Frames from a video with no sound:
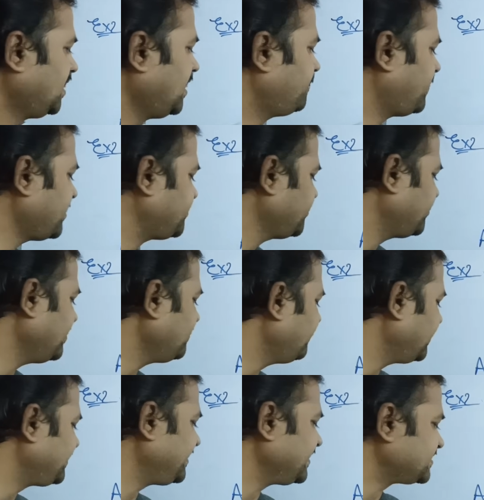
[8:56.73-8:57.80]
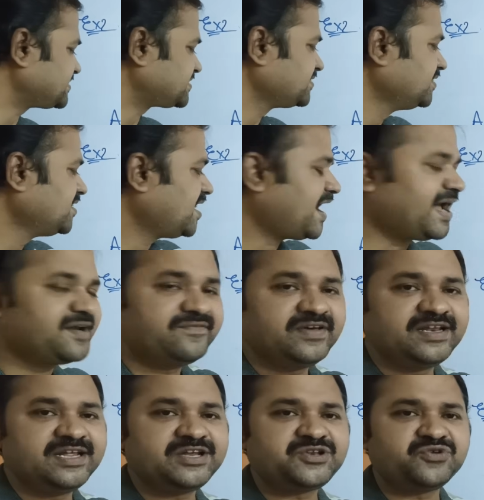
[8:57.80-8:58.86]
a particular vertex and
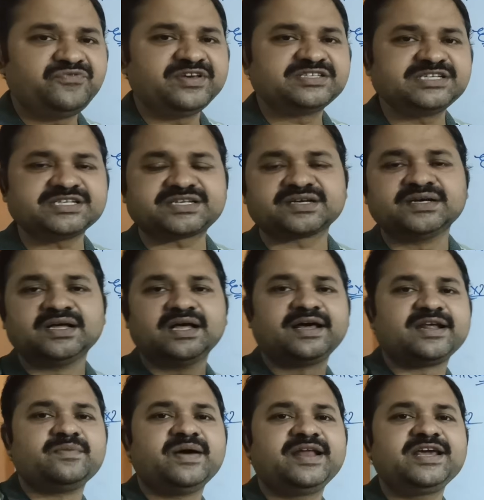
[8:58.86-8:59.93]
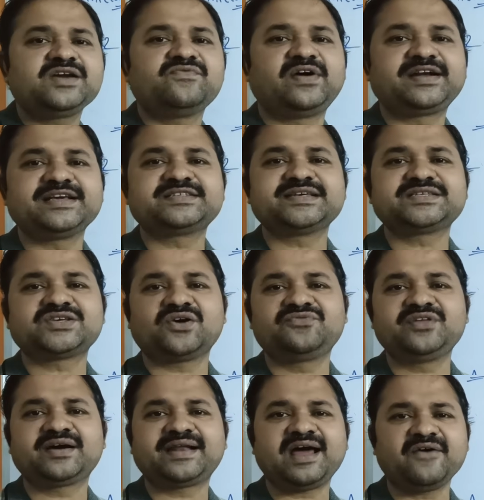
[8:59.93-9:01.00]
we need to visit remaining vertices of
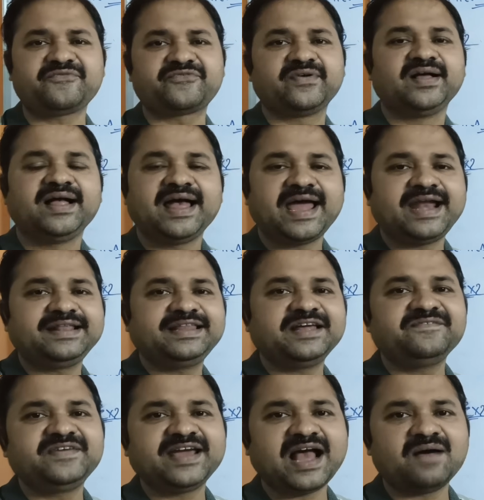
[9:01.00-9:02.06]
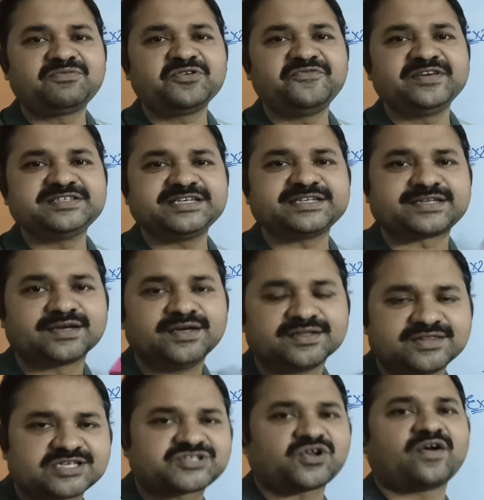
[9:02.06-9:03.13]
the graph and then we have to visit
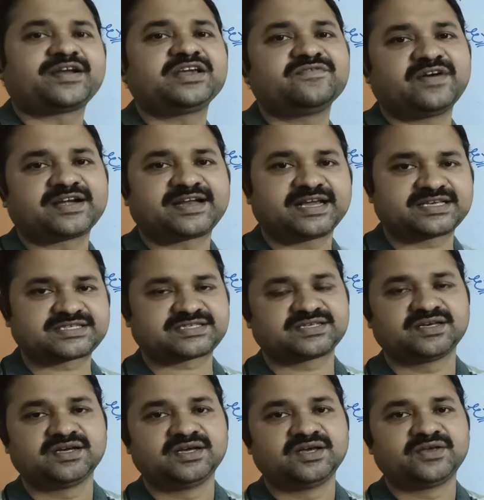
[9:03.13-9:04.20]
the starting vertex.